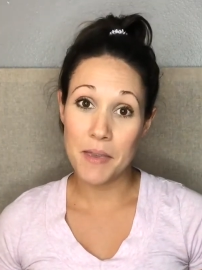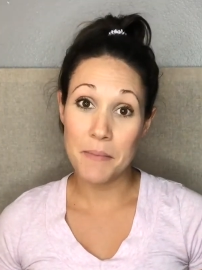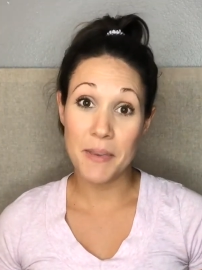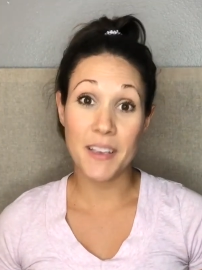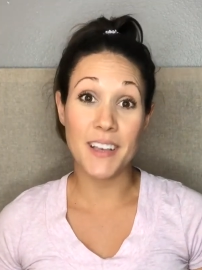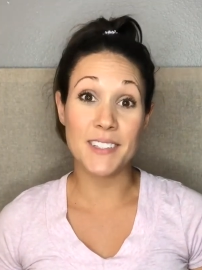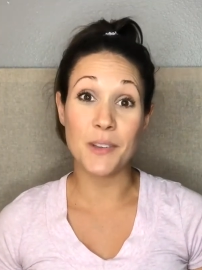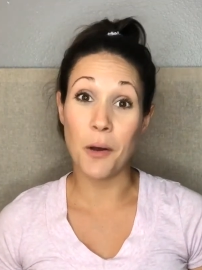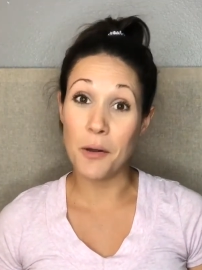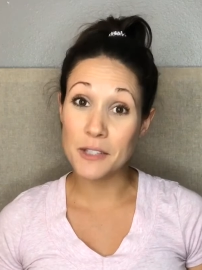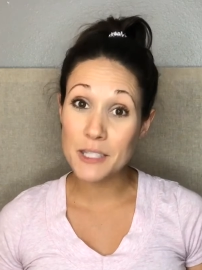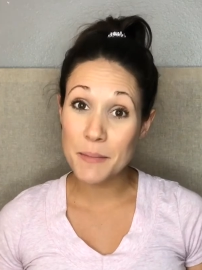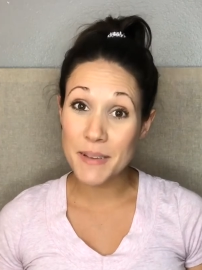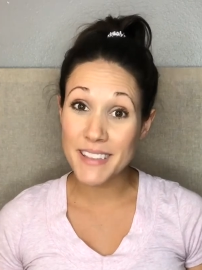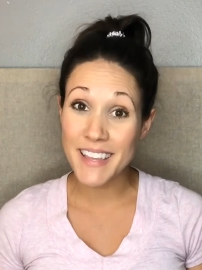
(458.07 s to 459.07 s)
because
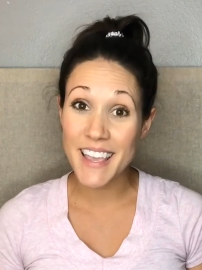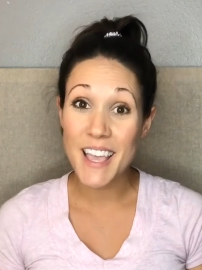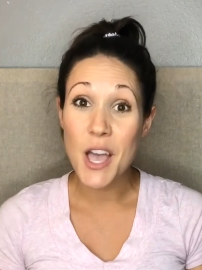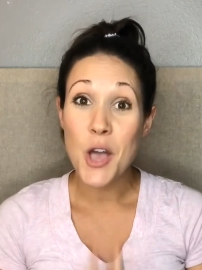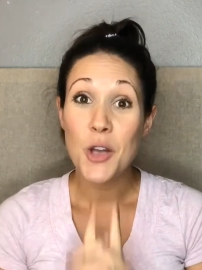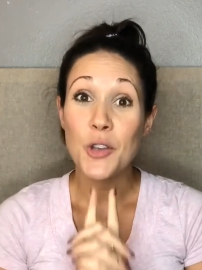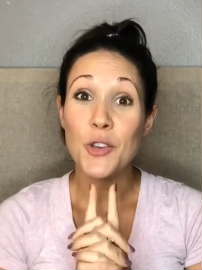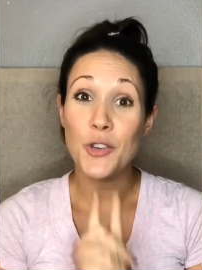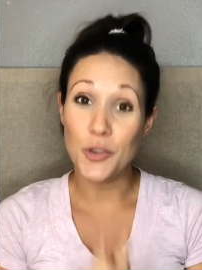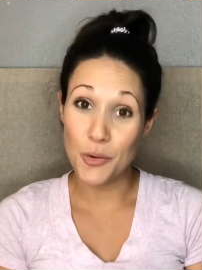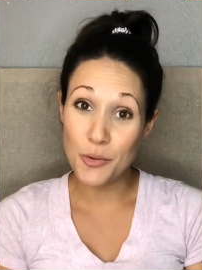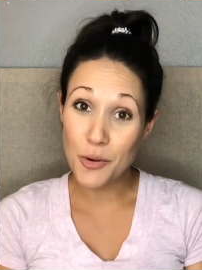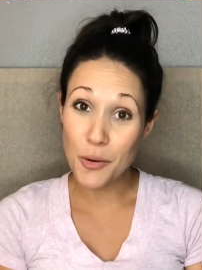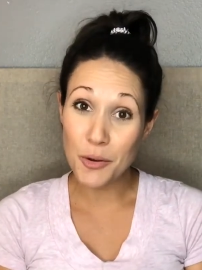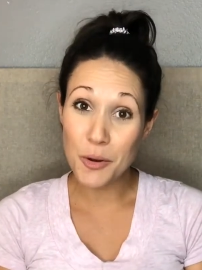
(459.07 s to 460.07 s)
ultimately you
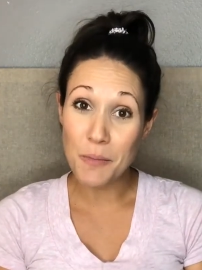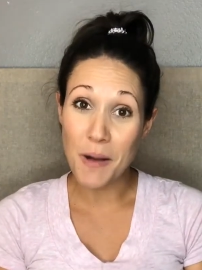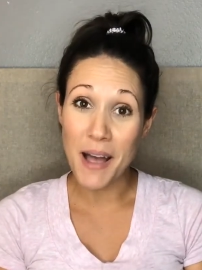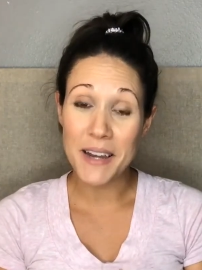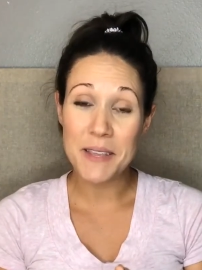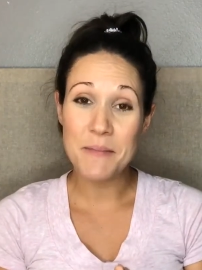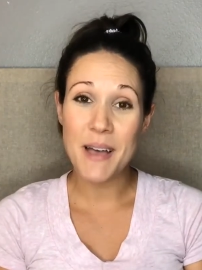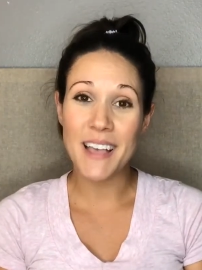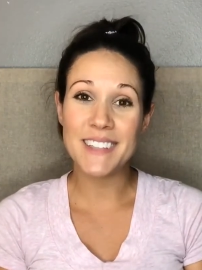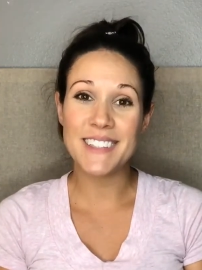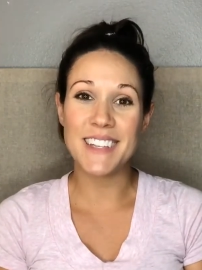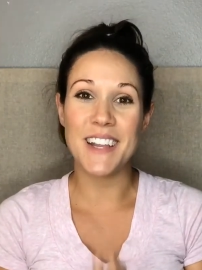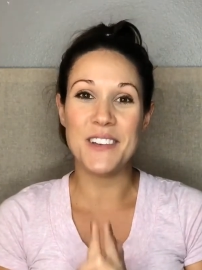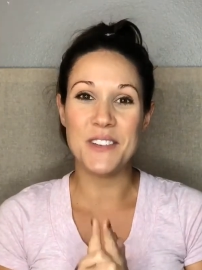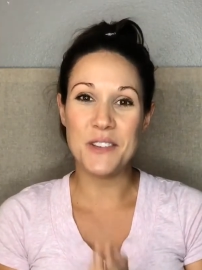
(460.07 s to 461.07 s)
know your body best
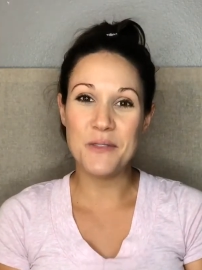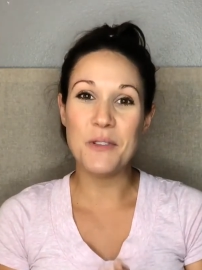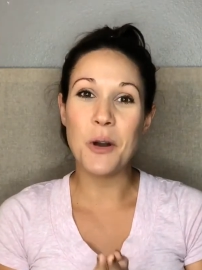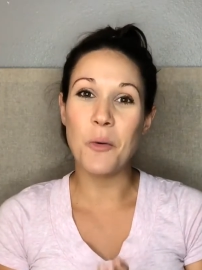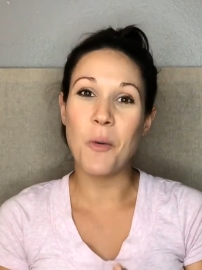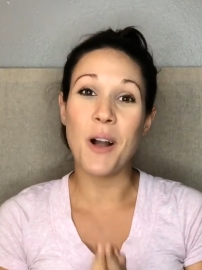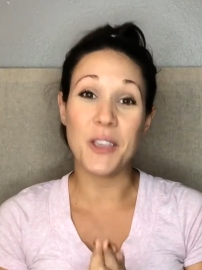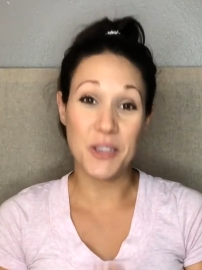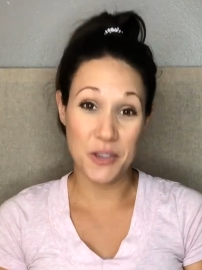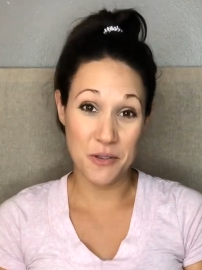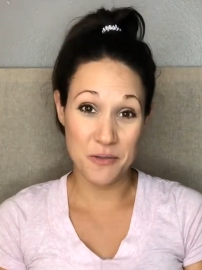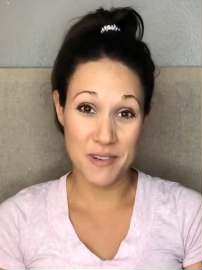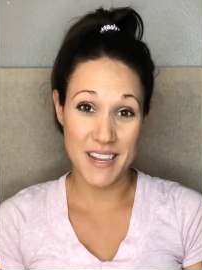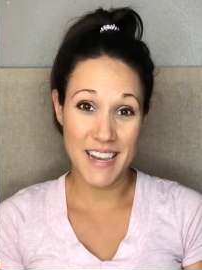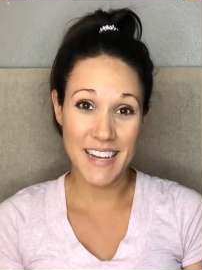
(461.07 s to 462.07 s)
and you know what you
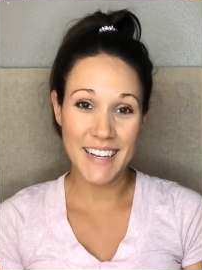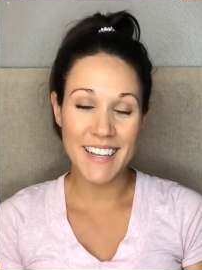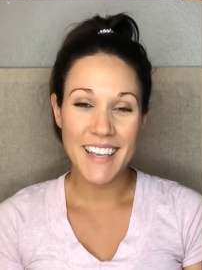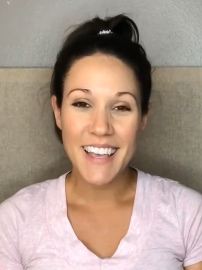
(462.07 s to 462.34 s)
need.